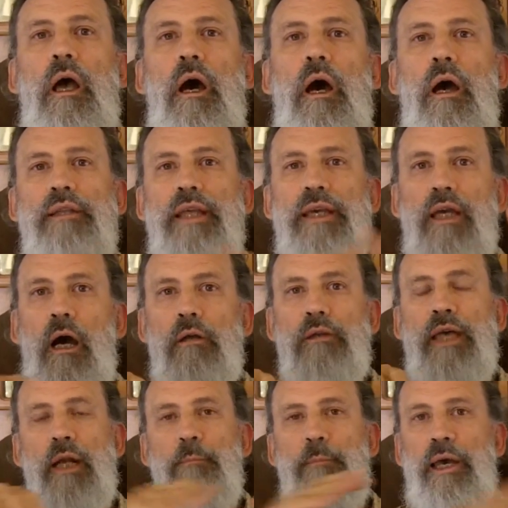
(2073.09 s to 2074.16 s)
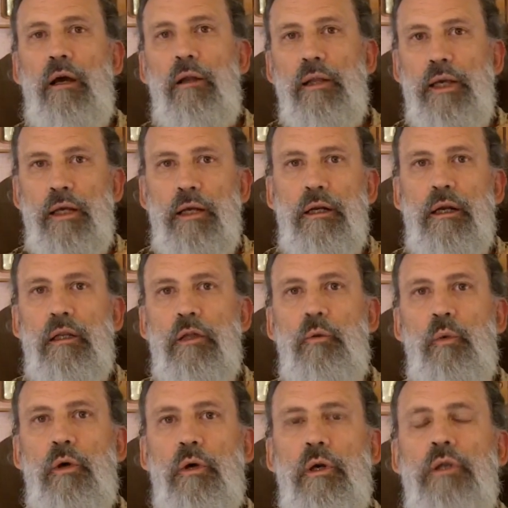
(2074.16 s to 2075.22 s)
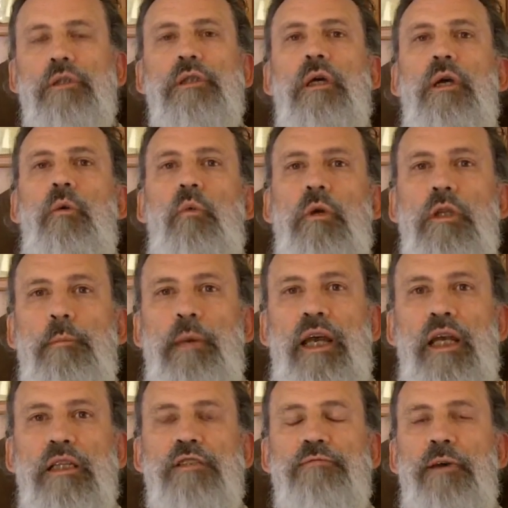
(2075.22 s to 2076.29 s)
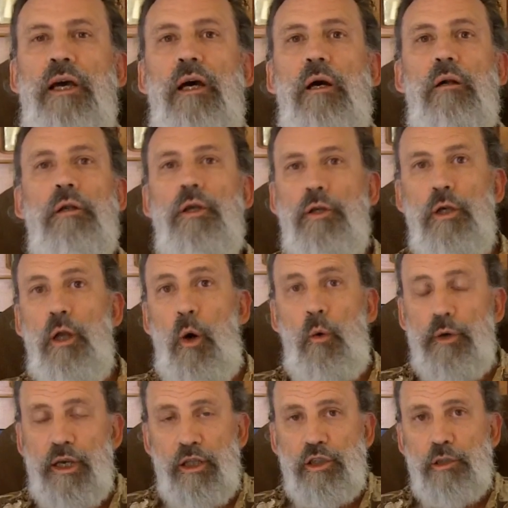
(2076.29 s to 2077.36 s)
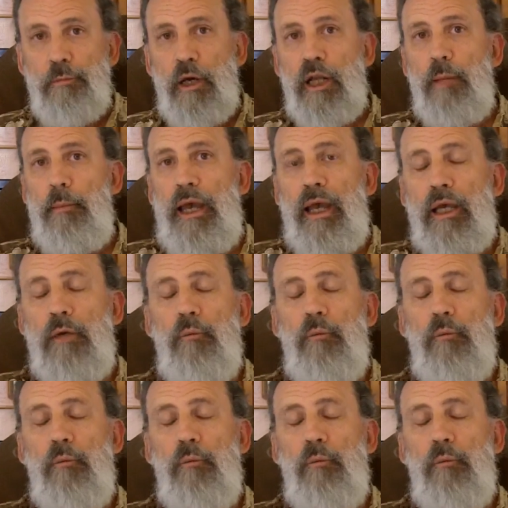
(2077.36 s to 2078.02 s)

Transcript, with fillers: All right, and they call that a bail-in. In other words, when the banks fail, you don't get your money back.